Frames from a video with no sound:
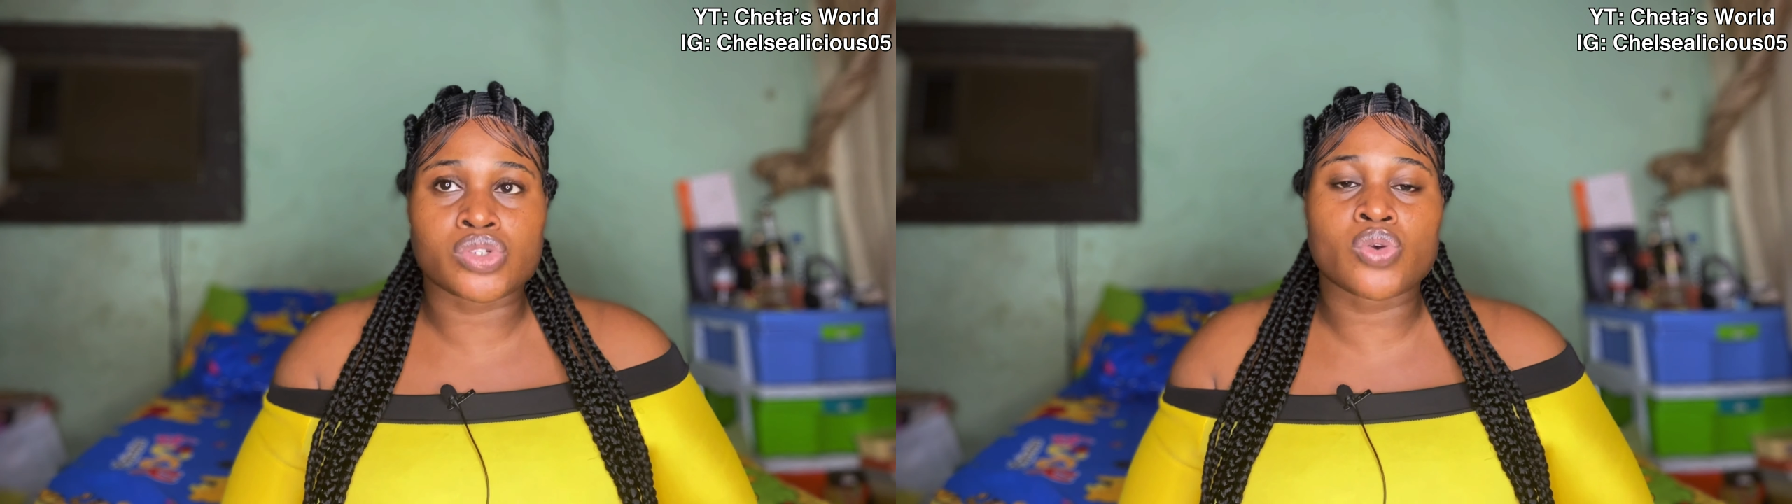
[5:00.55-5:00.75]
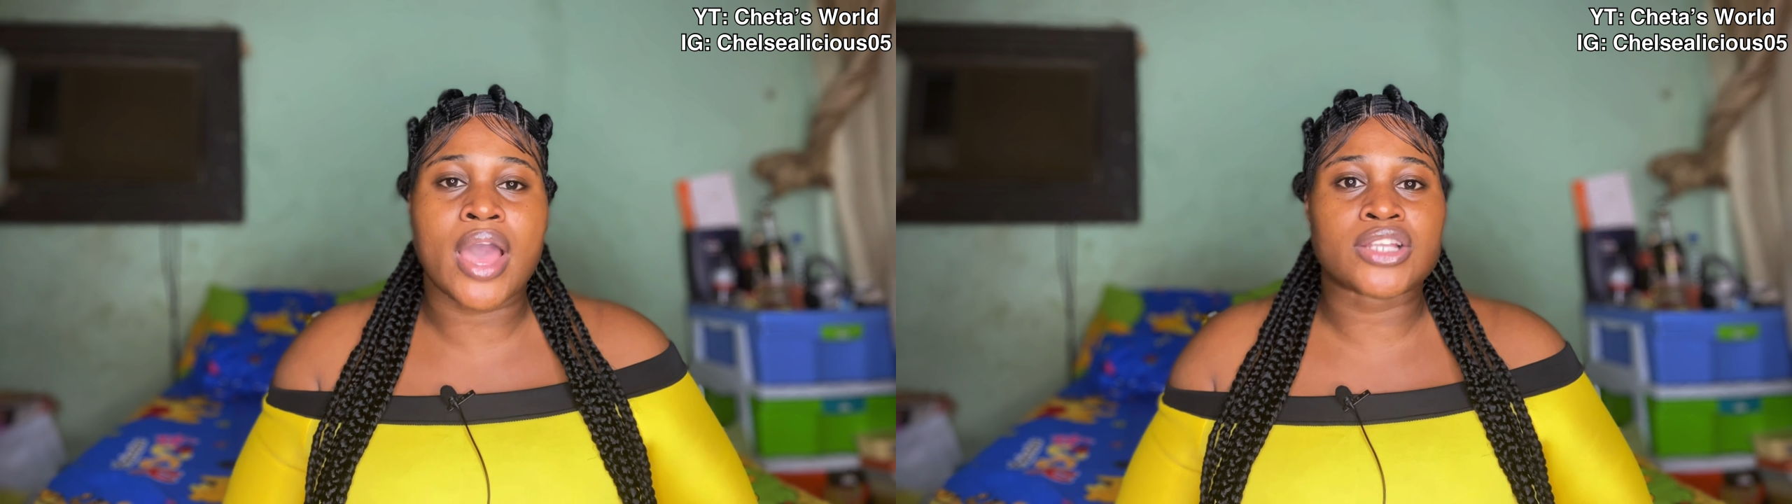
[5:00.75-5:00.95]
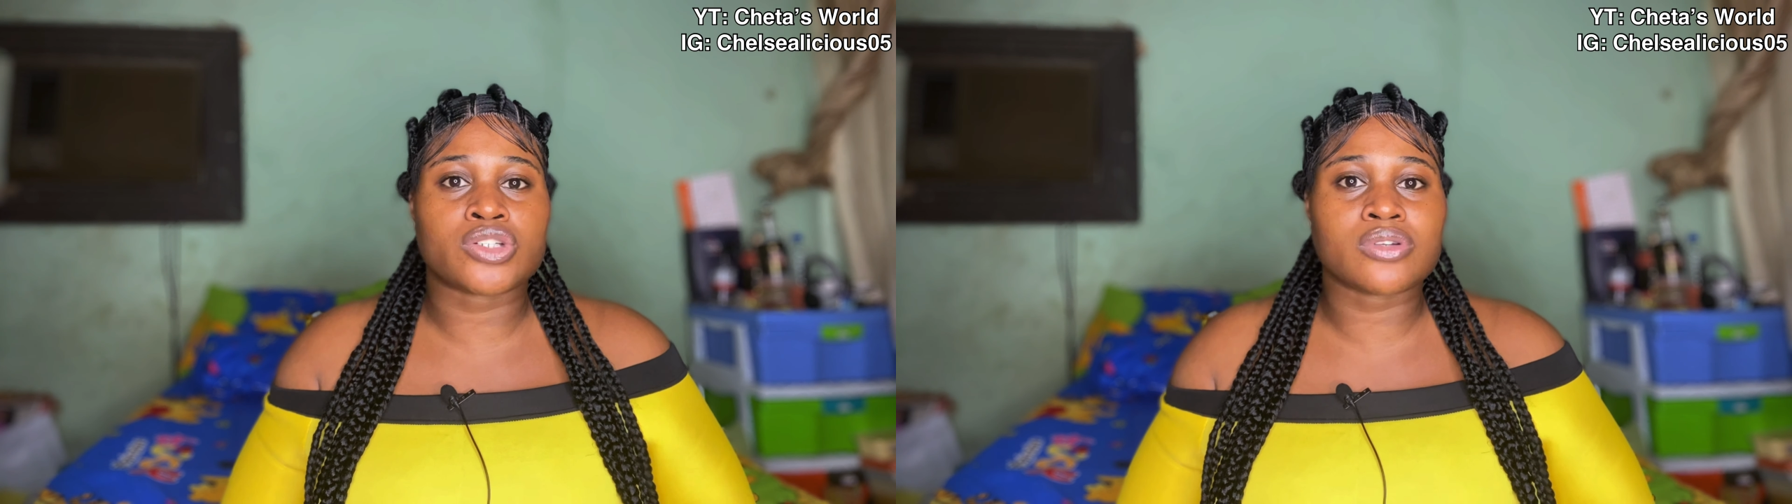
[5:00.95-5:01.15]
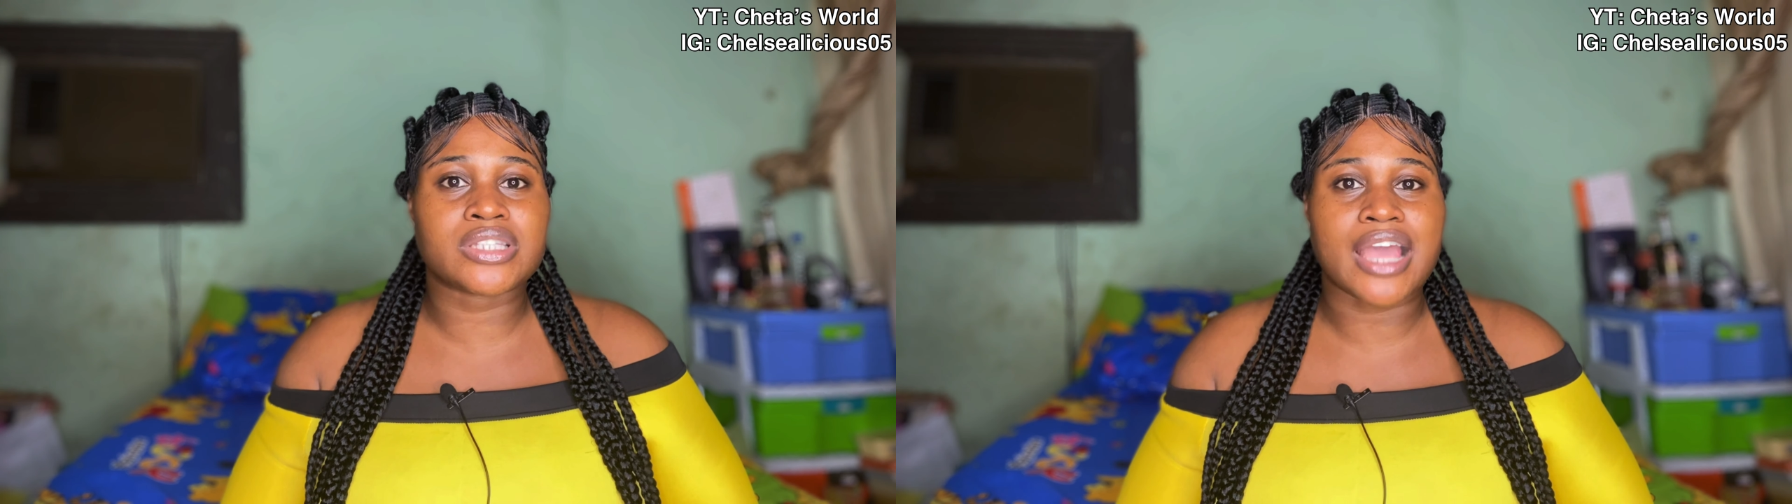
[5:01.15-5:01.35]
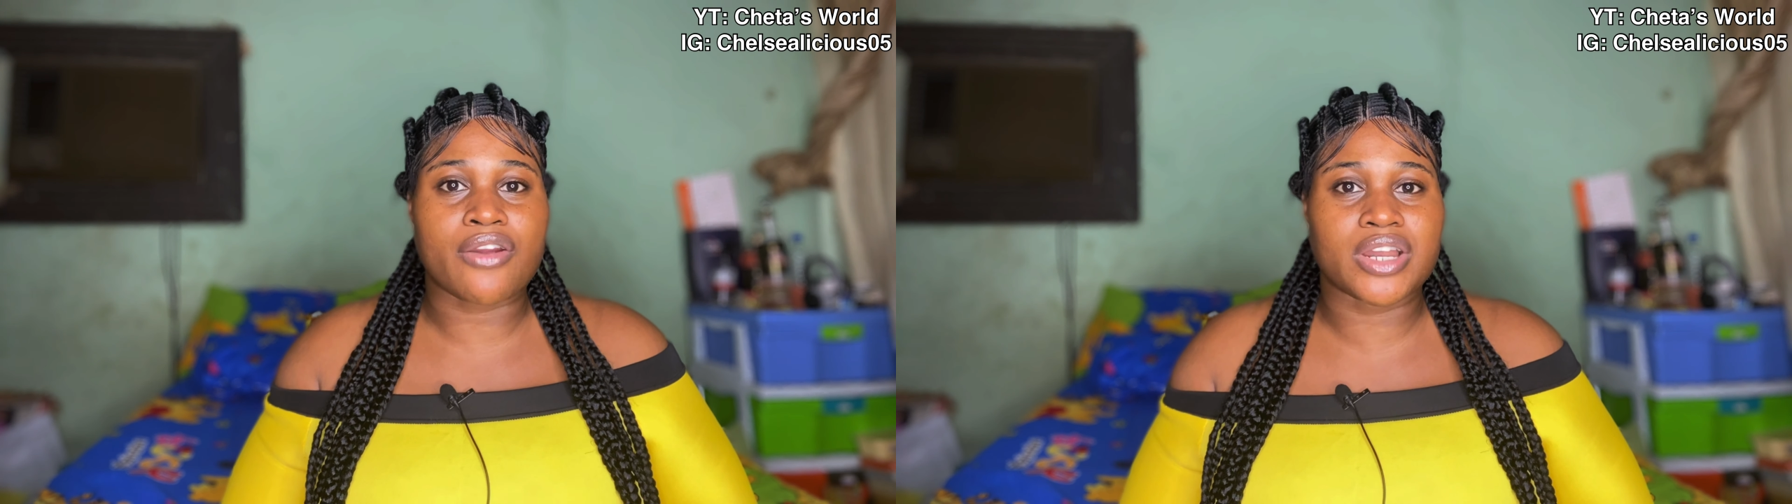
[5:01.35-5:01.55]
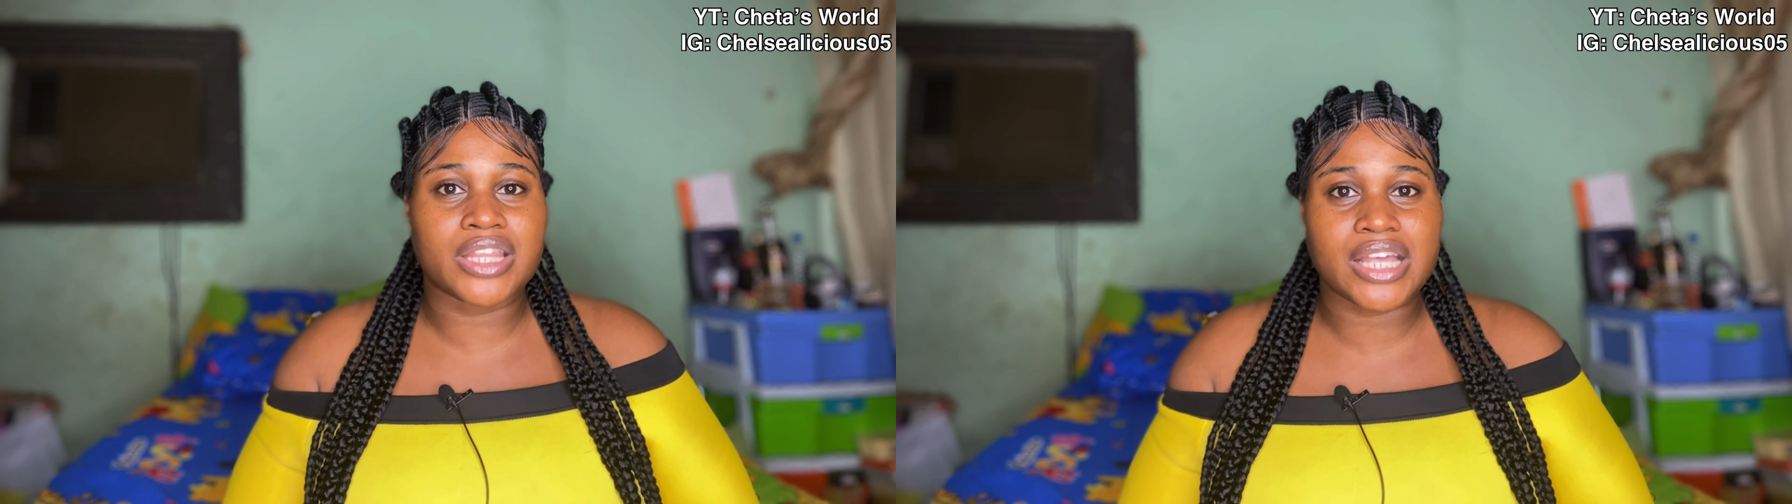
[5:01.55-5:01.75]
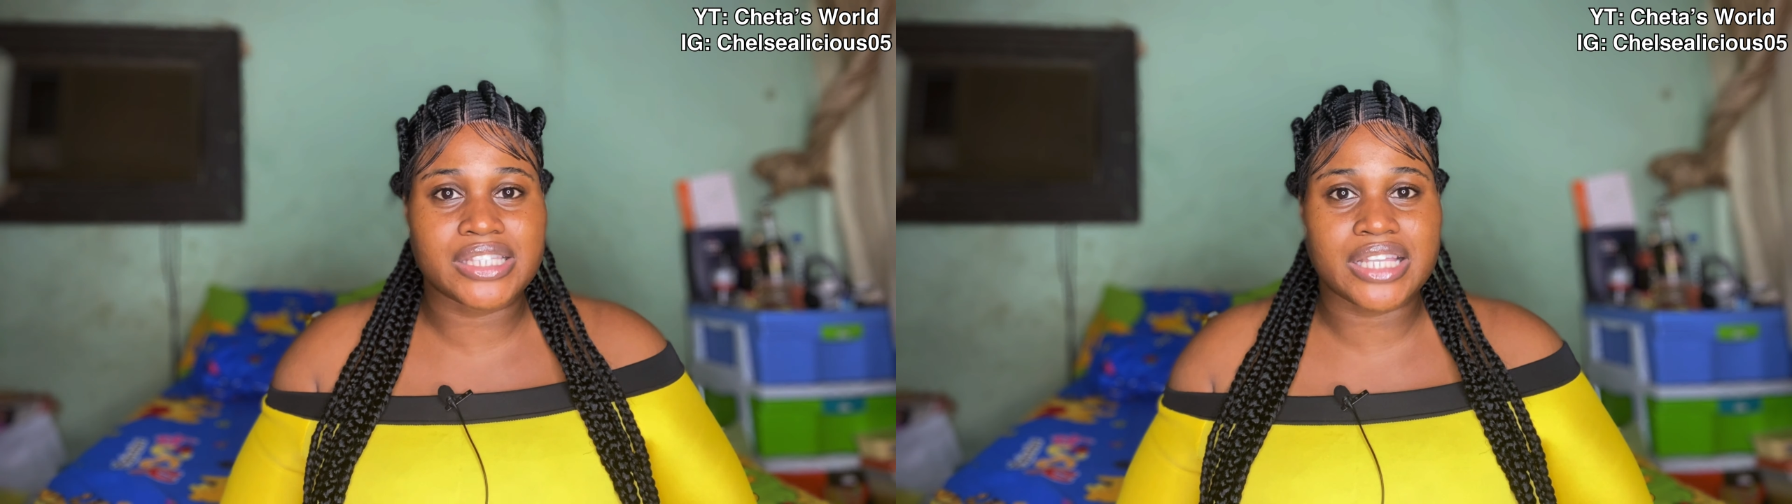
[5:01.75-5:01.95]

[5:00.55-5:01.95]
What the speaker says: so I chose the accredited